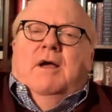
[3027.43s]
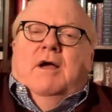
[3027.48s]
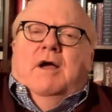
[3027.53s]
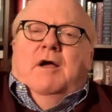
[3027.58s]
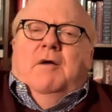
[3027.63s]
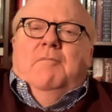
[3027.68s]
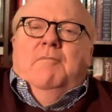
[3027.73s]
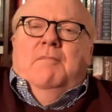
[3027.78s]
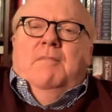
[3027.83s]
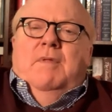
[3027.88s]

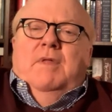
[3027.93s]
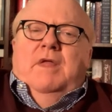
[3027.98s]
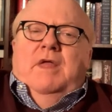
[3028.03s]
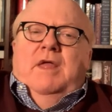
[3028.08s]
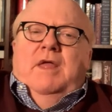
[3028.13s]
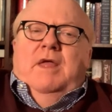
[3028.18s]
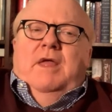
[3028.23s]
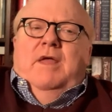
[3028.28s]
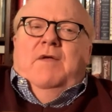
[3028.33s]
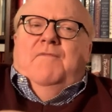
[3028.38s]
Um,
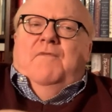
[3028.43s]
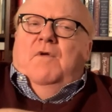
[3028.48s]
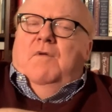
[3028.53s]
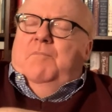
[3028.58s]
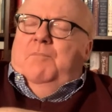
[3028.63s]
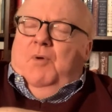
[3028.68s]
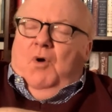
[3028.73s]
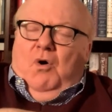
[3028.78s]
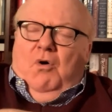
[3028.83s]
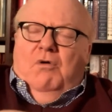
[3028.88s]
if
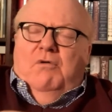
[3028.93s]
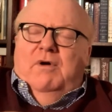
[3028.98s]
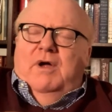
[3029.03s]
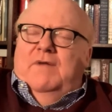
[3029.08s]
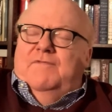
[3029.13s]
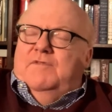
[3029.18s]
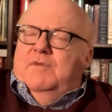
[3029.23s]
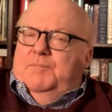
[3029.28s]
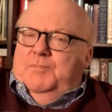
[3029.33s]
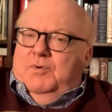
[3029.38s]

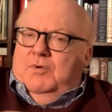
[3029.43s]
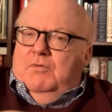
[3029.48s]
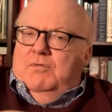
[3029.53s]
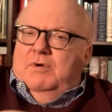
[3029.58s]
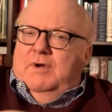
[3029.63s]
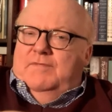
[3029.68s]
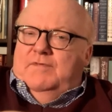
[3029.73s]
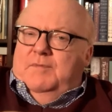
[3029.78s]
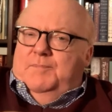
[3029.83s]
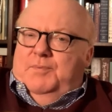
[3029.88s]
poll after
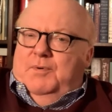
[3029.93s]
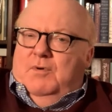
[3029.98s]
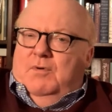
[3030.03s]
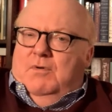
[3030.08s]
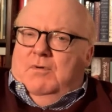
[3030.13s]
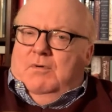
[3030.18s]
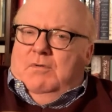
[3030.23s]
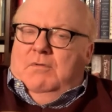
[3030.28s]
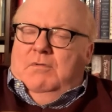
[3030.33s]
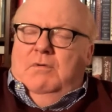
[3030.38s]
poll after
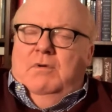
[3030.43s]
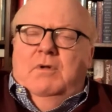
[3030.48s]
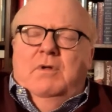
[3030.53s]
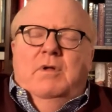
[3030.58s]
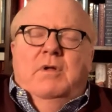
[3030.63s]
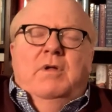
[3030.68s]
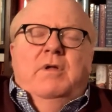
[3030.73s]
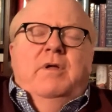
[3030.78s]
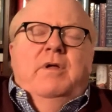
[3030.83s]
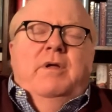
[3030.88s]
poll
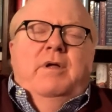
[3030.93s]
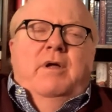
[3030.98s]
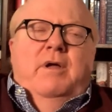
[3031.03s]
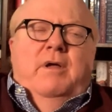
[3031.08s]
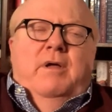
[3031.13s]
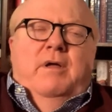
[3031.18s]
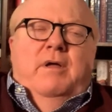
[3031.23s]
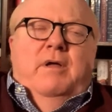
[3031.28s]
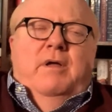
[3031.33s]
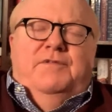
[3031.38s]

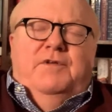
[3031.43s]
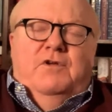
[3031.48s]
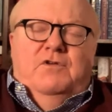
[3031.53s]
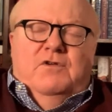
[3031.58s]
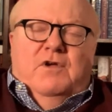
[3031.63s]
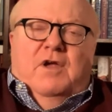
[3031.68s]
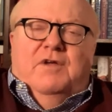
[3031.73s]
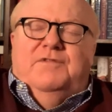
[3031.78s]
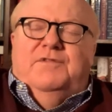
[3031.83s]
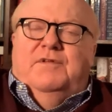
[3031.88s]
uh,
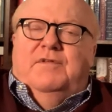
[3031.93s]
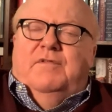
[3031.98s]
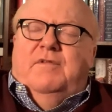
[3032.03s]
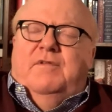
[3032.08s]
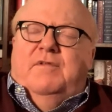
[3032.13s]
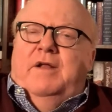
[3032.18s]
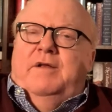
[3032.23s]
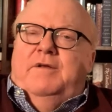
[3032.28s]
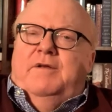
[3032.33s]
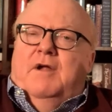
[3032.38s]
suggests
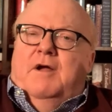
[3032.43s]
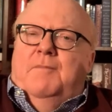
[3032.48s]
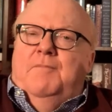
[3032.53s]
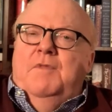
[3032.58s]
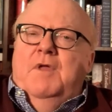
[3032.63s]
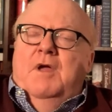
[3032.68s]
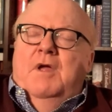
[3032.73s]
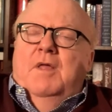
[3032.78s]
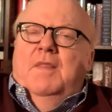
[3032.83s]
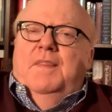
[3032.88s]
that
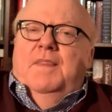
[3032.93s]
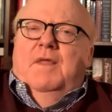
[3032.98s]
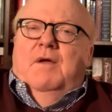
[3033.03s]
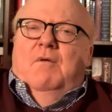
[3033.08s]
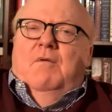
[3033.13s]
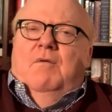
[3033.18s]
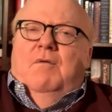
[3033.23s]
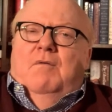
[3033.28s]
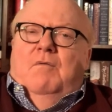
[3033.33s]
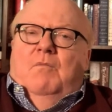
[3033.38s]
um,
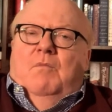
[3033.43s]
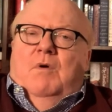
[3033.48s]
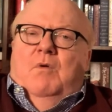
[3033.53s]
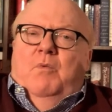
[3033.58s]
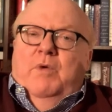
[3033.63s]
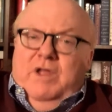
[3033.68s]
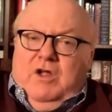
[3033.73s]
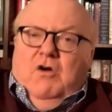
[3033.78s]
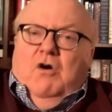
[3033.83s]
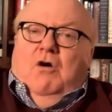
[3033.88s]

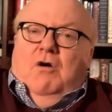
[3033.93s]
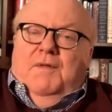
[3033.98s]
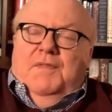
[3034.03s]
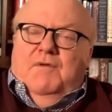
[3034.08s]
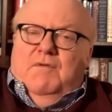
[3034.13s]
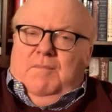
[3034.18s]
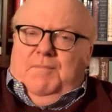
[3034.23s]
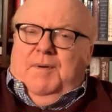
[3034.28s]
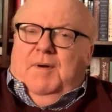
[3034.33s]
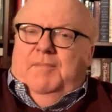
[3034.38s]
what we
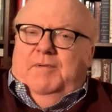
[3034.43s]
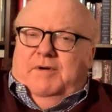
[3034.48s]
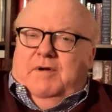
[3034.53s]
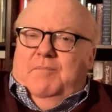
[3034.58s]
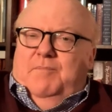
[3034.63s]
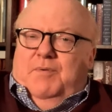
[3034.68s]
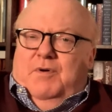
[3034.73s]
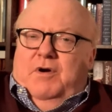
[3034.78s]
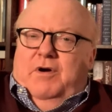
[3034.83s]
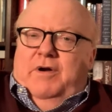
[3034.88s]
call the
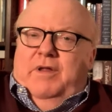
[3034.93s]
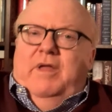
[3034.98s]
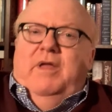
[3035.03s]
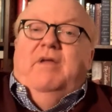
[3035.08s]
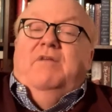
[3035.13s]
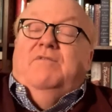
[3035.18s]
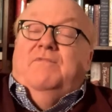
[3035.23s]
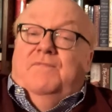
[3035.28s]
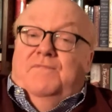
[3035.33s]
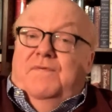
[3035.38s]
Republican
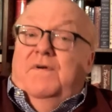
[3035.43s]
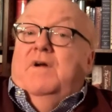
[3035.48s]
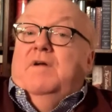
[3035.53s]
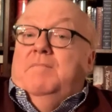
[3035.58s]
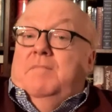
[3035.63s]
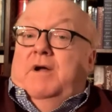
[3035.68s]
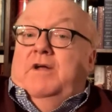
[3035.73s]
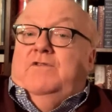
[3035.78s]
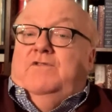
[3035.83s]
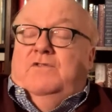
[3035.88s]
Party is
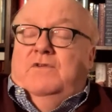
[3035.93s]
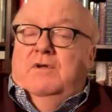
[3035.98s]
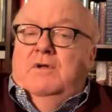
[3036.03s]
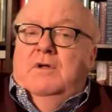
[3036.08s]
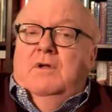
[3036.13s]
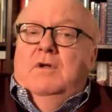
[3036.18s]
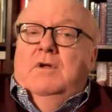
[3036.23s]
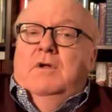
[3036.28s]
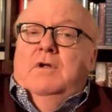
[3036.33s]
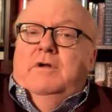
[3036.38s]
very much
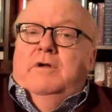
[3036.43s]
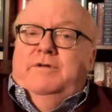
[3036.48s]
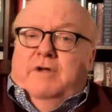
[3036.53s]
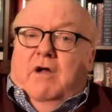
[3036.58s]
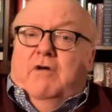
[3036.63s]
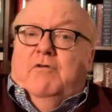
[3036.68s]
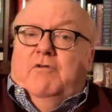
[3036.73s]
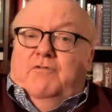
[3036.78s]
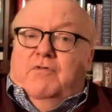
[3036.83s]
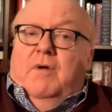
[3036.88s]

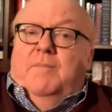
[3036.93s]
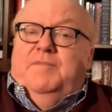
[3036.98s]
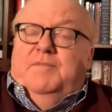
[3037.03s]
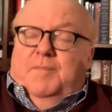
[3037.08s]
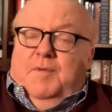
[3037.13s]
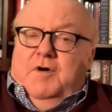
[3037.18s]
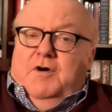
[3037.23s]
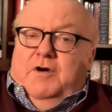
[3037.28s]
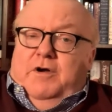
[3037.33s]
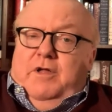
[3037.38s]
Donald
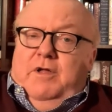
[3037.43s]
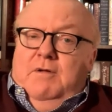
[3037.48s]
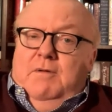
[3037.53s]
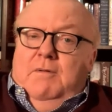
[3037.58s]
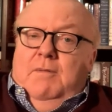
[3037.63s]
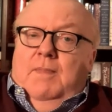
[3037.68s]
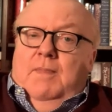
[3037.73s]
Trump's party.